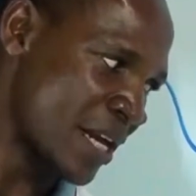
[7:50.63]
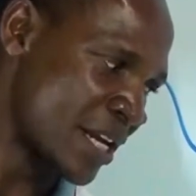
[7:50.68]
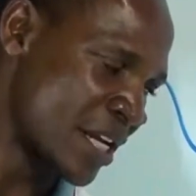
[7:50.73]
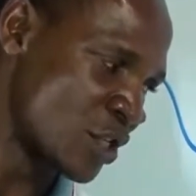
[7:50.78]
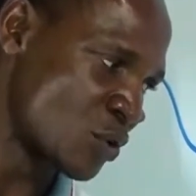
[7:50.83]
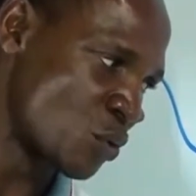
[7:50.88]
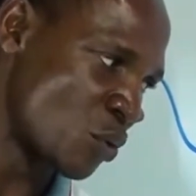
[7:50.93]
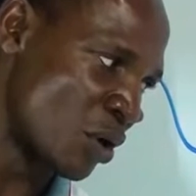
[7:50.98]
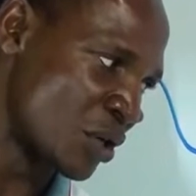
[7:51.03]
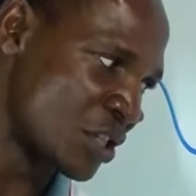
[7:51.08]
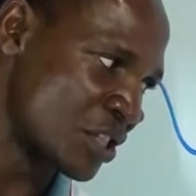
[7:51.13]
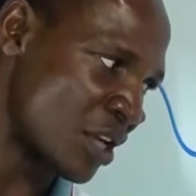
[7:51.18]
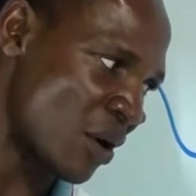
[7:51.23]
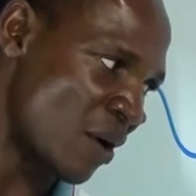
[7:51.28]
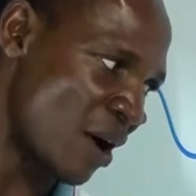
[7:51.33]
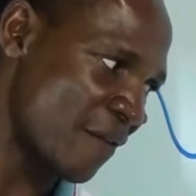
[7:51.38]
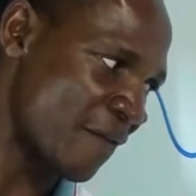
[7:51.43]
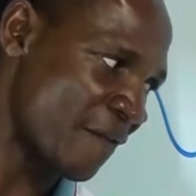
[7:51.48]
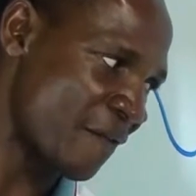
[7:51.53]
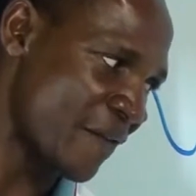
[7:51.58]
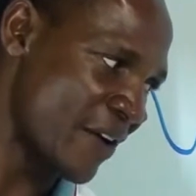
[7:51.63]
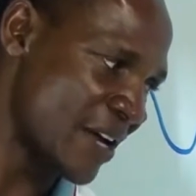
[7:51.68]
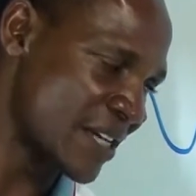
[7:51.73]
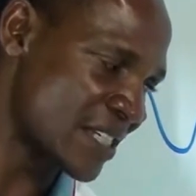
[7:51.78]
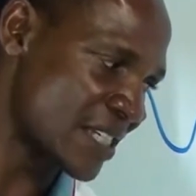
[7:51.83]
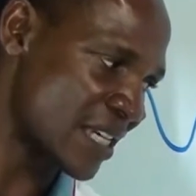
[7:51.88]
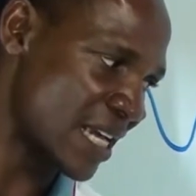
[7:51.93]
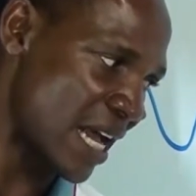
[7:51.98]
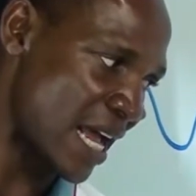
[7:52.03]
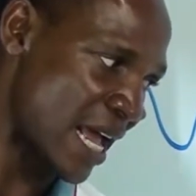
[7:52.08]
this one is our
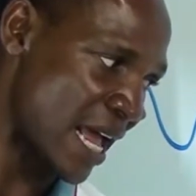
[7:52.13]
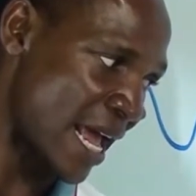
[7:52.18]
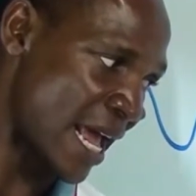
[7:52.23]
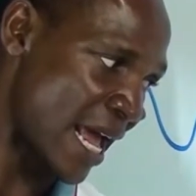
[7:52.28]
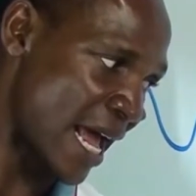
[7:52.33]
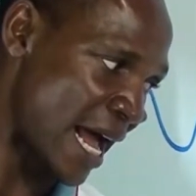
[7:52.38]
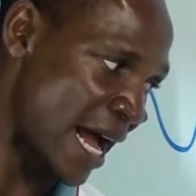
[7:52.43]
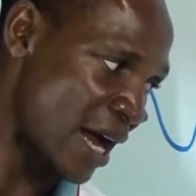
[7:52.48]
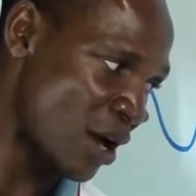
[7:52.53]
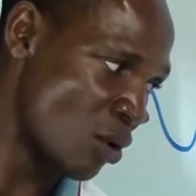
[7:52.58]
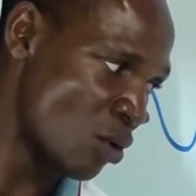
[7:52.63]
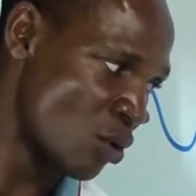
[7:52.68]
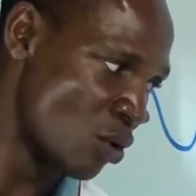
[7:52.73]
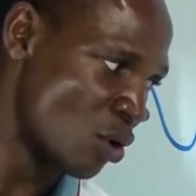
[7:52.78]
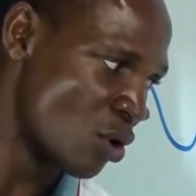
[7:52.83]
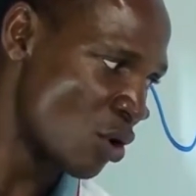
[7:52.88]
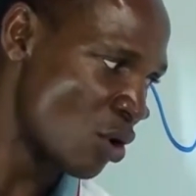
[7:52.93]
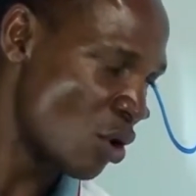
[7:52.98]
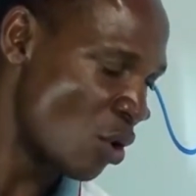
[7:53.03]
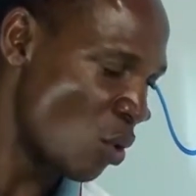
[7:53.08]
phase angle,